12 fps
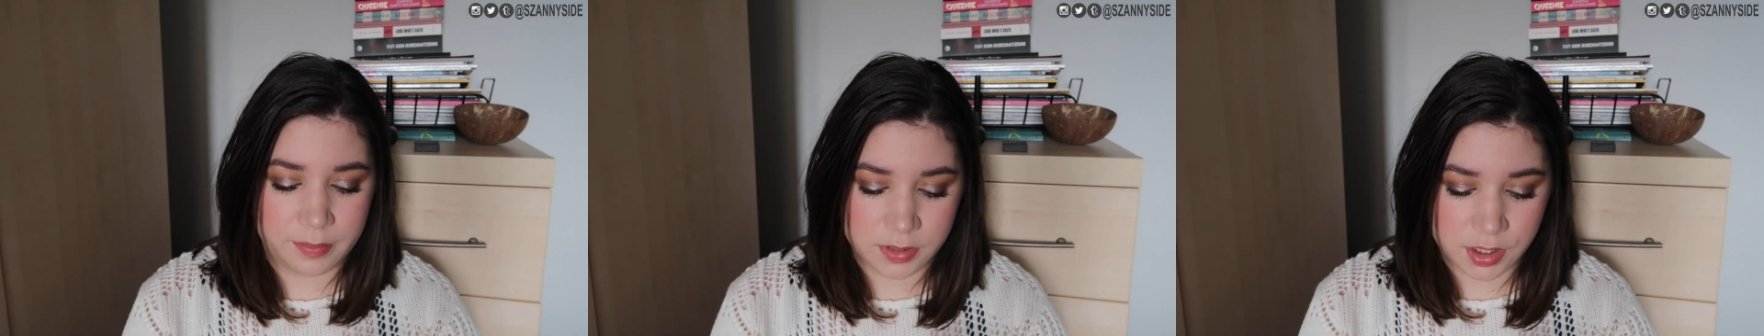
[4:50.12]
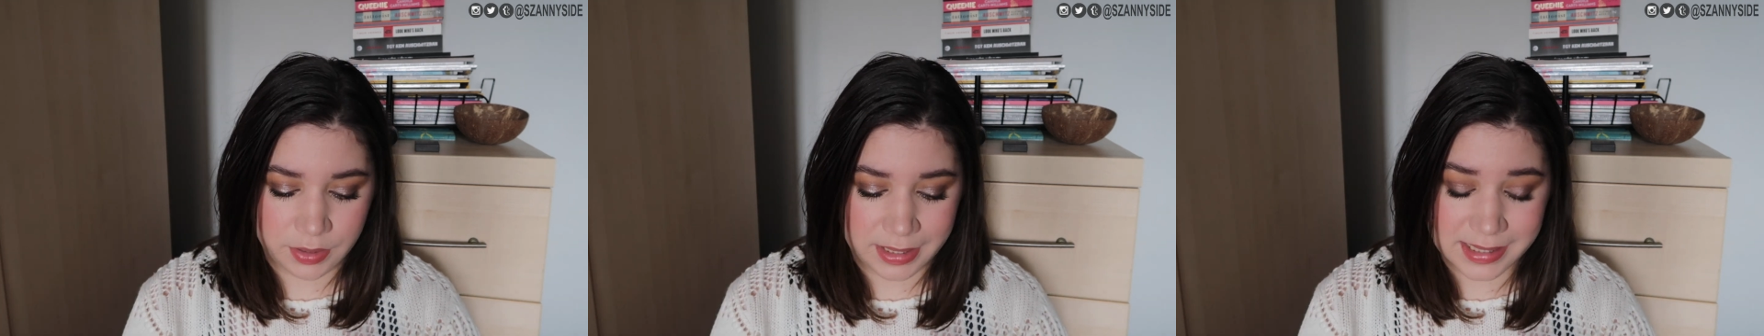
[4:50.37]

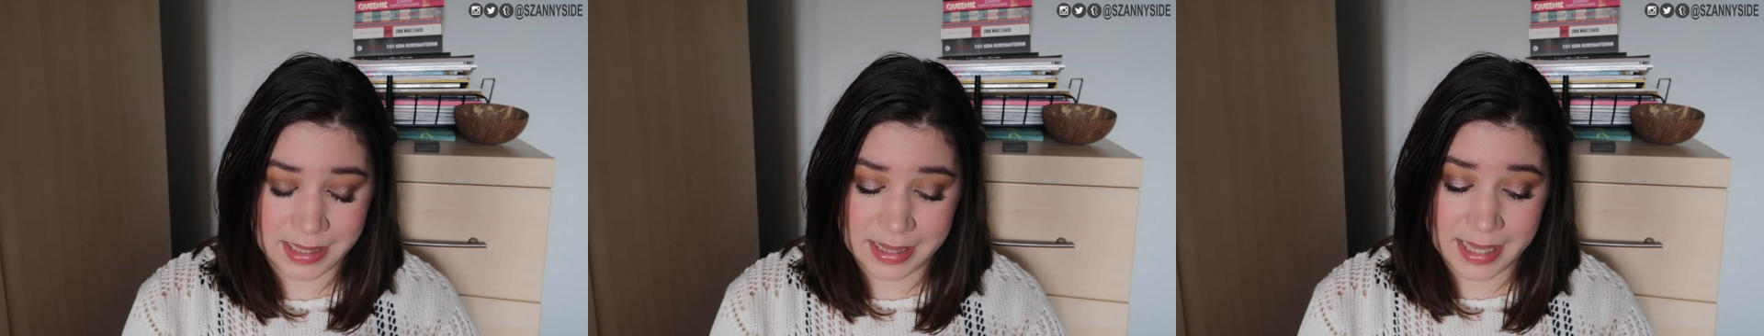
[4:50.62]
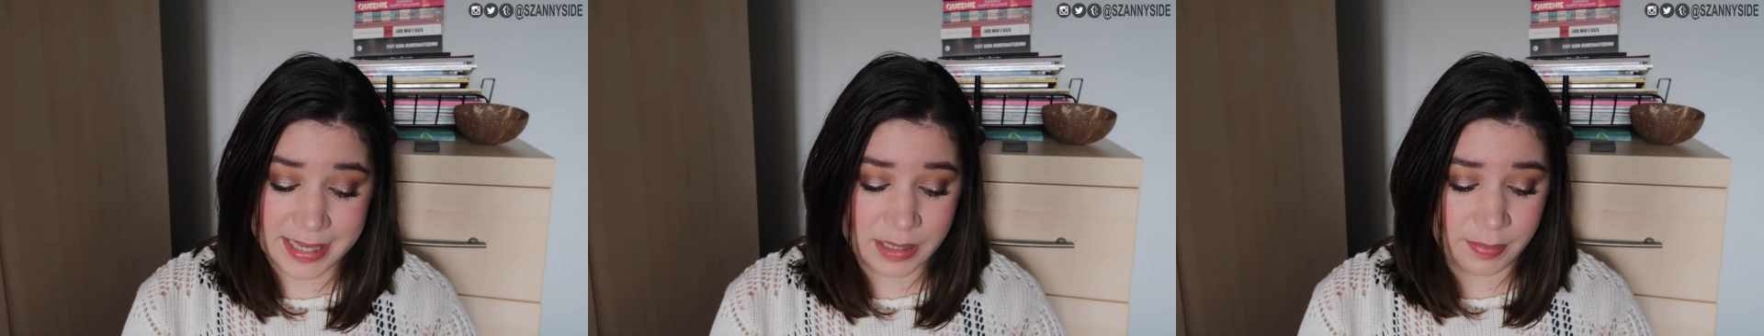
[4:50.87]
So there's a
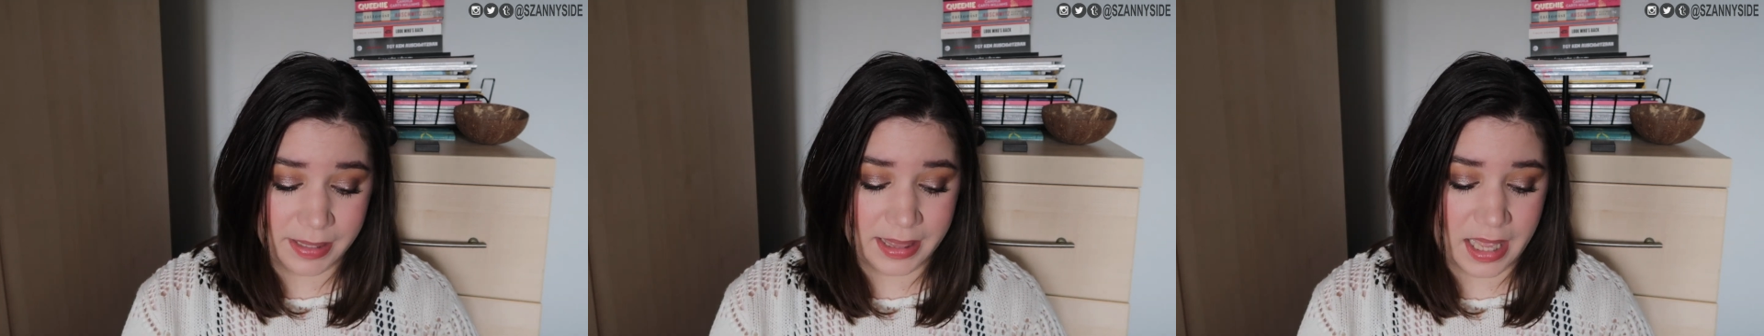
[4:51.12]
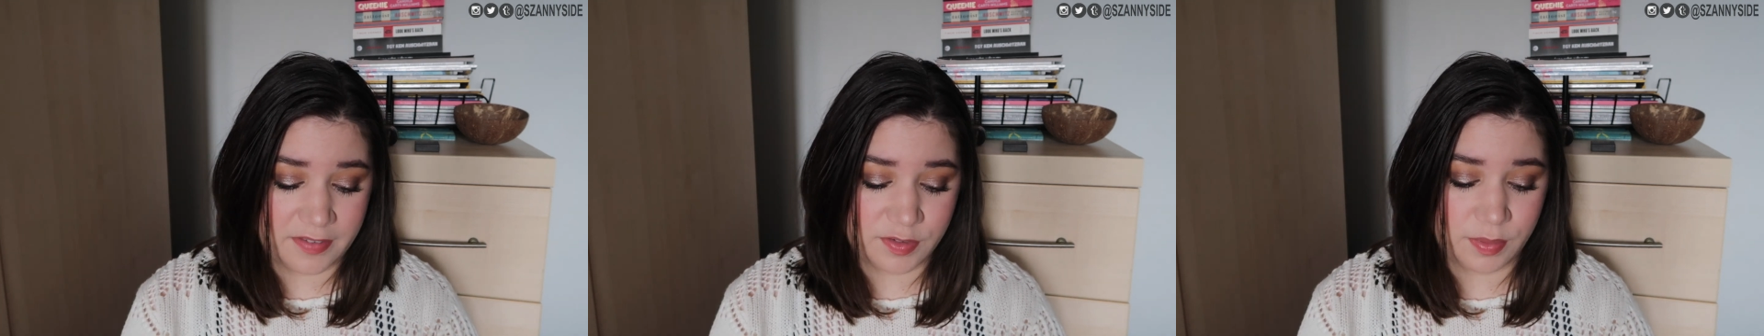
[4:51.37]
little bit
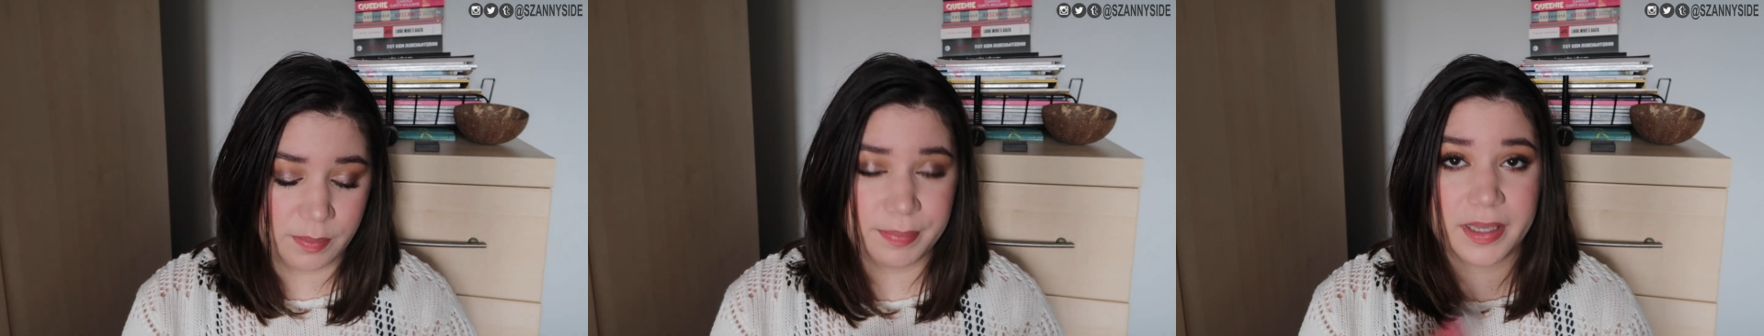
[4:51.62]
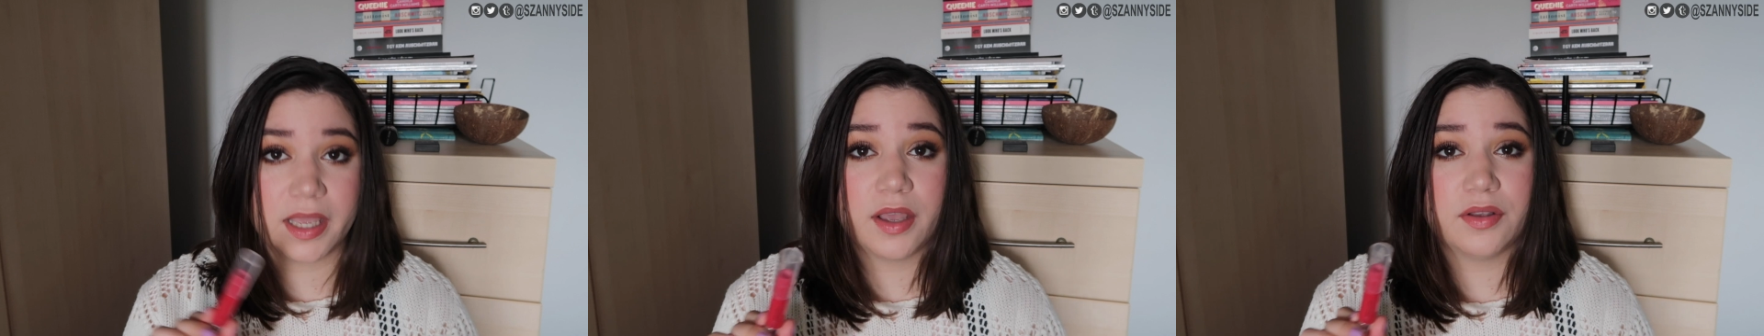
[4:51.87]
left, but
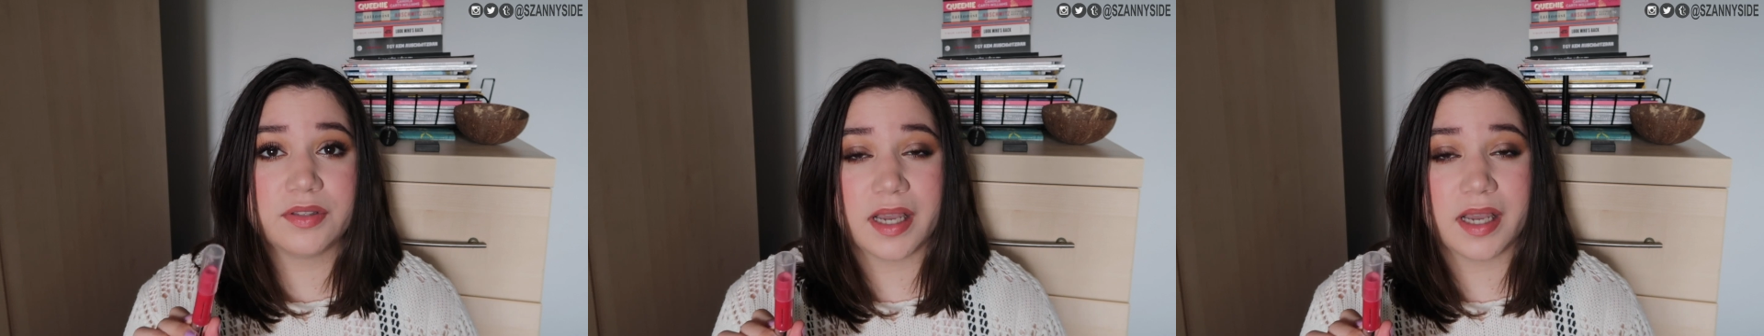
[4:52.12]
because